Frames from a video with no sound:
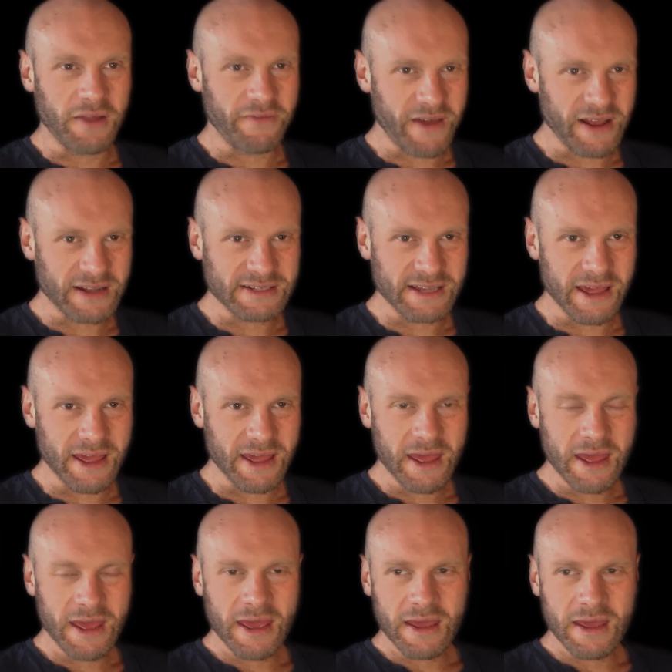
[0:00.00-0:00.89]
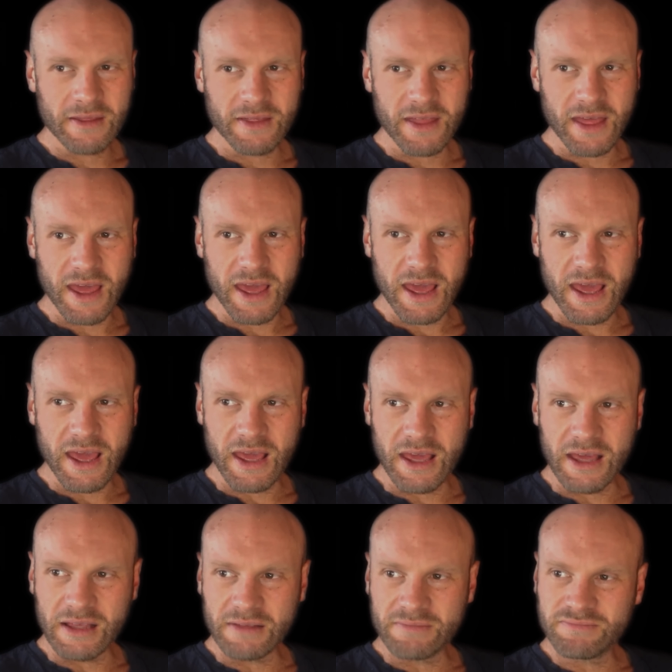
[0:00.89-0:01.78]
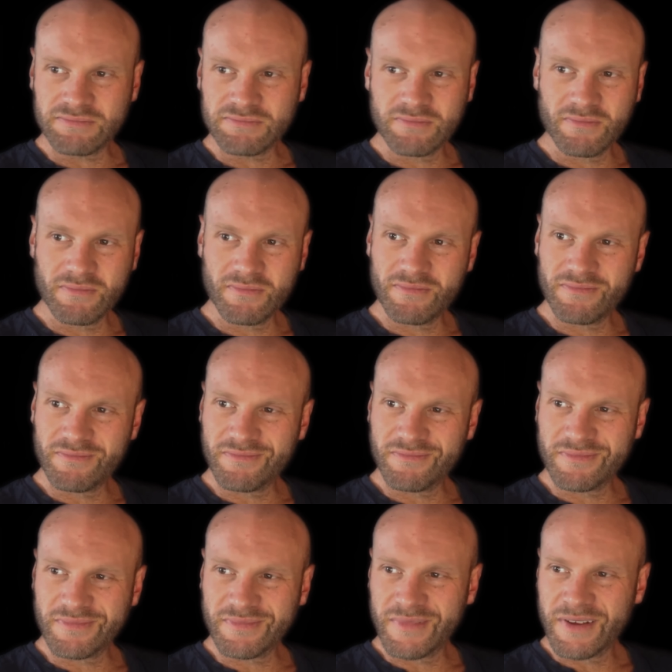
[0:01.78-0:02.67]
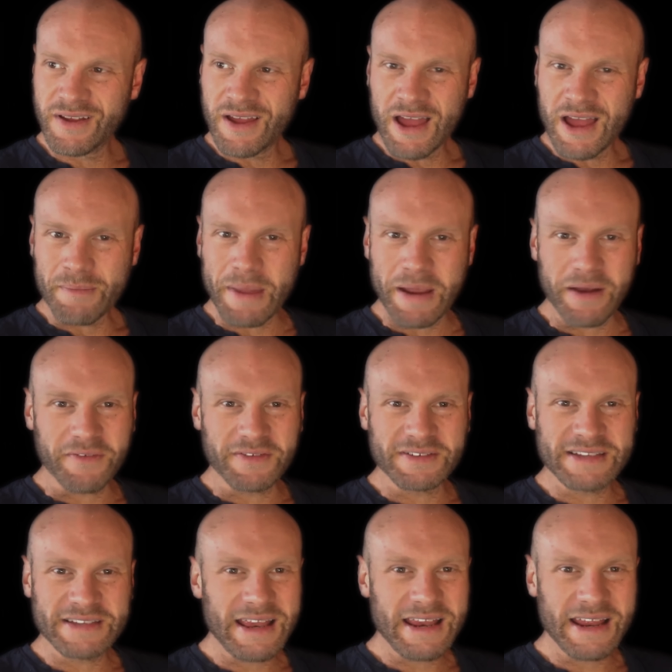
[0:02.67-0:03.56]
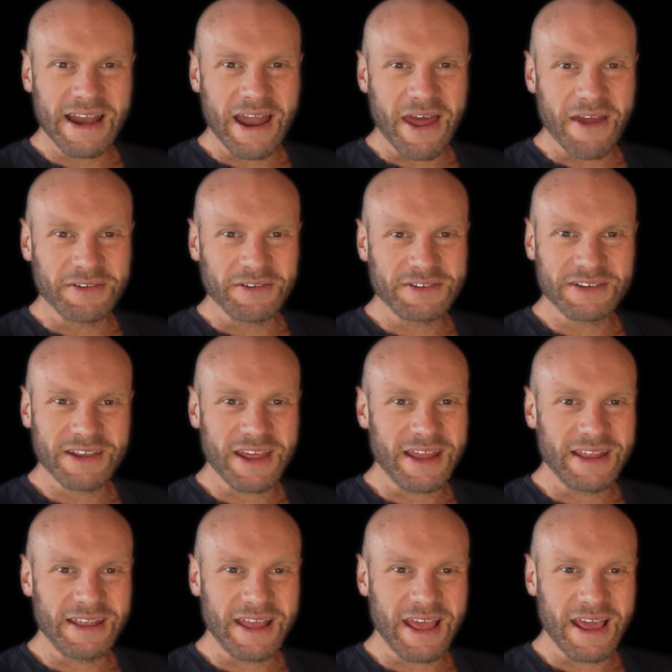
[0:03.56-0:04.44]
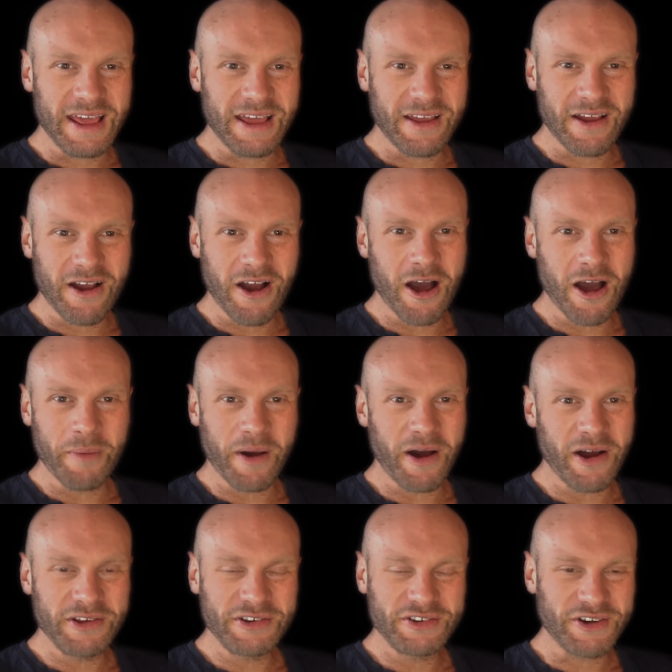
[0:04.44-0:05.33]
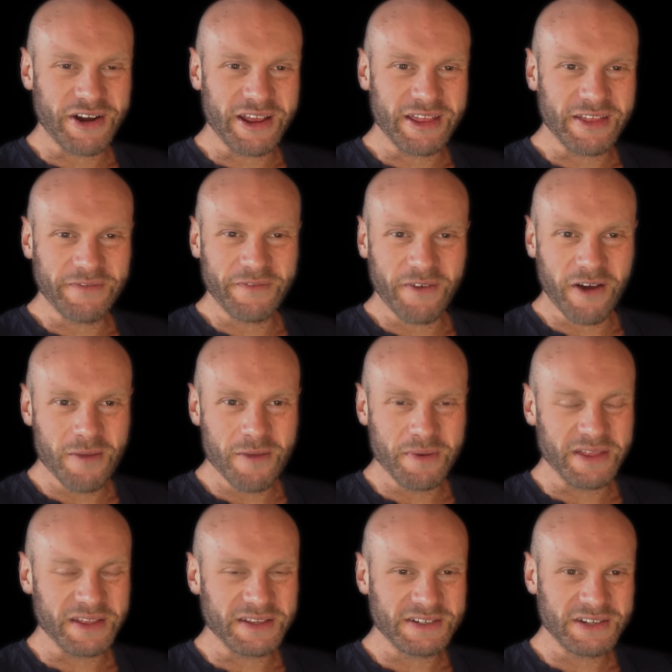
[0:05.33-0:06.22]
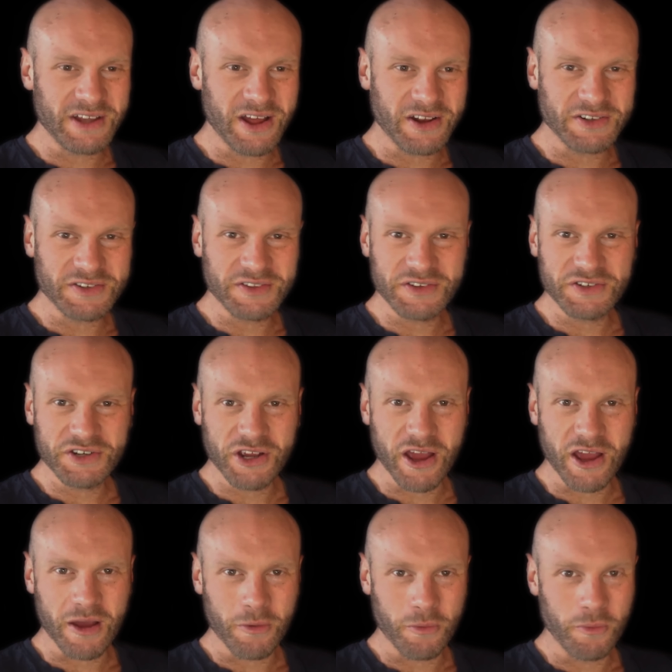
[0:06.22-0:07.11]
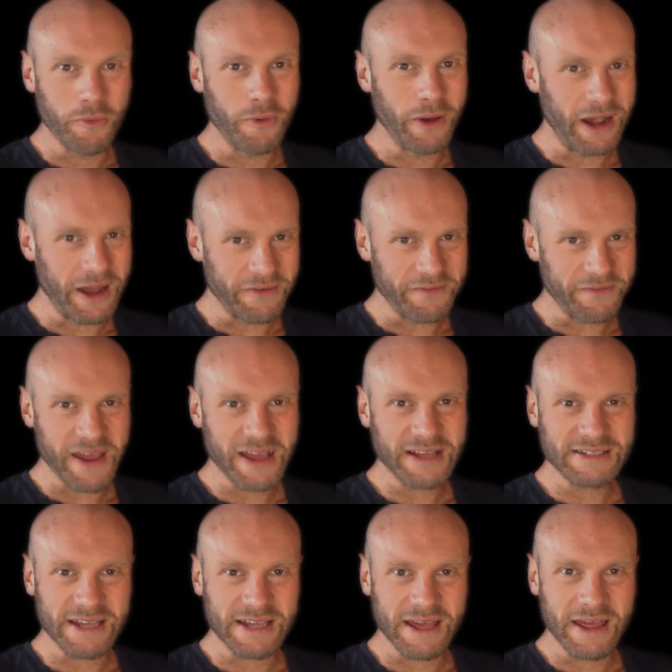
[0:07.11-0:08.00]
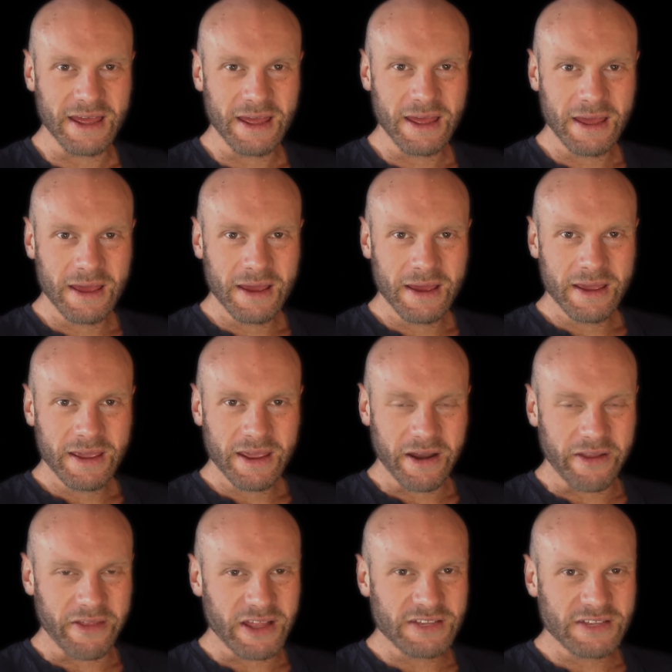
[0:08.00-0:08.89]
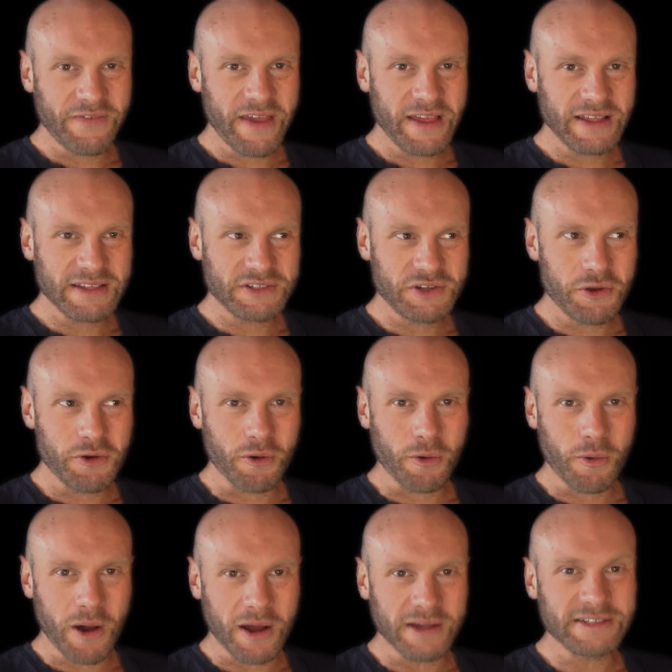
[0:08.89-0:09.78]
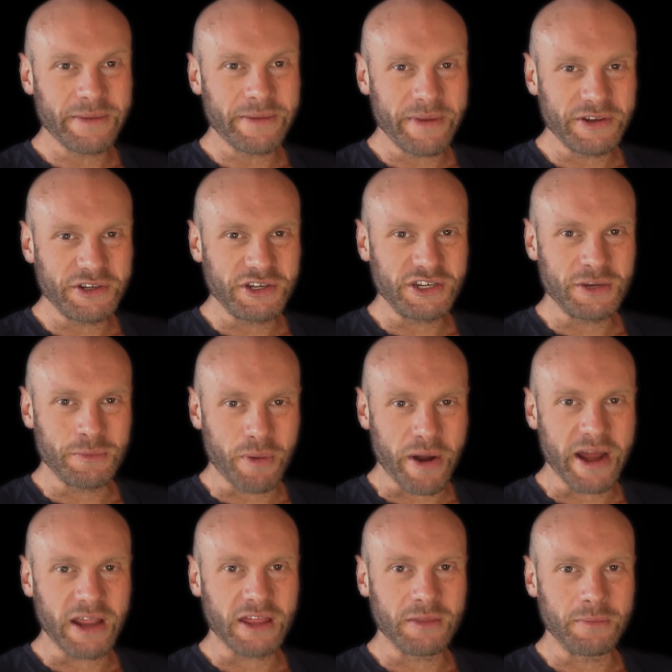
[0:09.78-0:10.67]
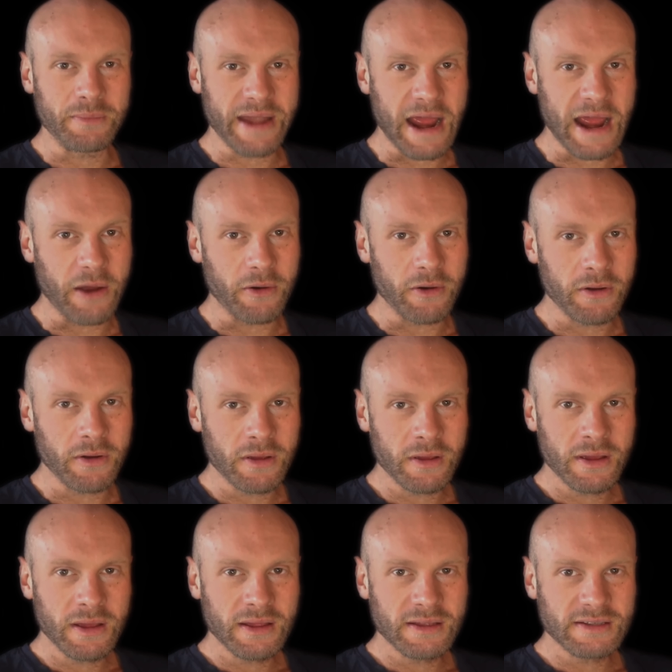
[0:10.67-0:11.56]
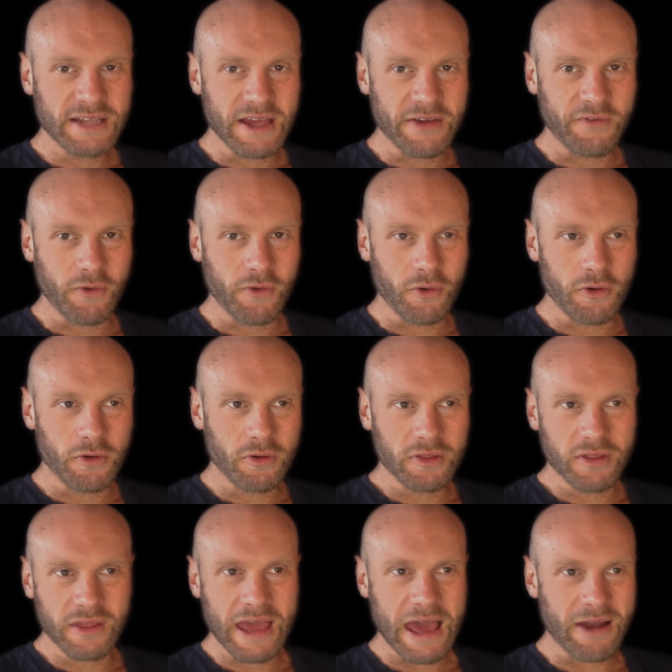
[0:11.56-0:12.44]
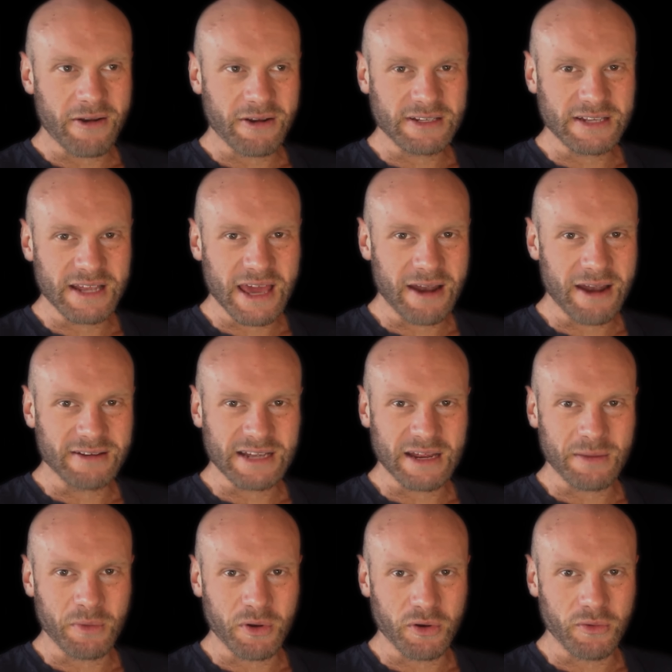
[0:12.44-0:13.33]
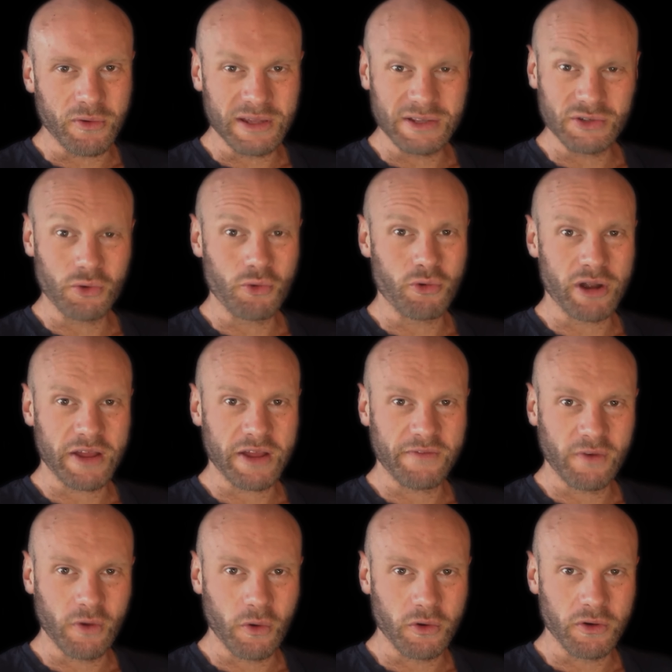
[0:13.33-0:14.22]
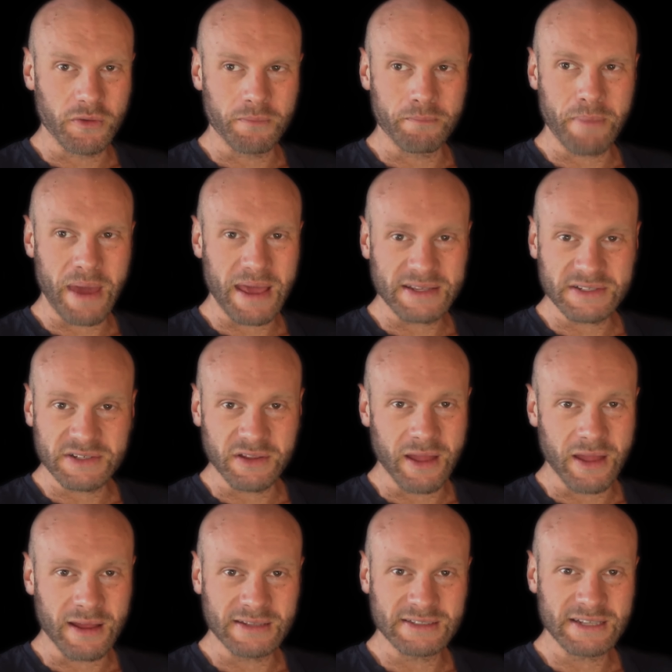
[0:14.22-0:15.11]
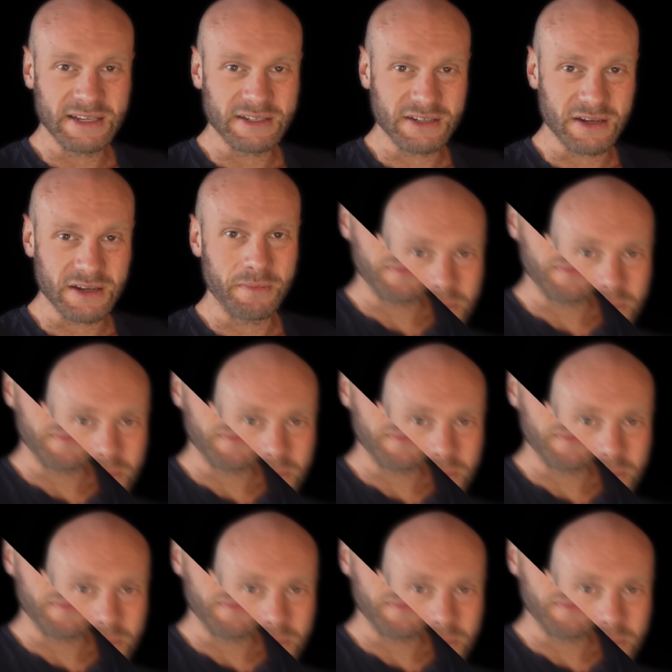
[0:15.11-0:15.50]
will affect it. The amount of cellulose in the carbohydrate, the fiber, the starch, the sugar will affect it. You know, these things do require some energy to break them down. So therefore, the calories in, calories out model is already flawed based on that system.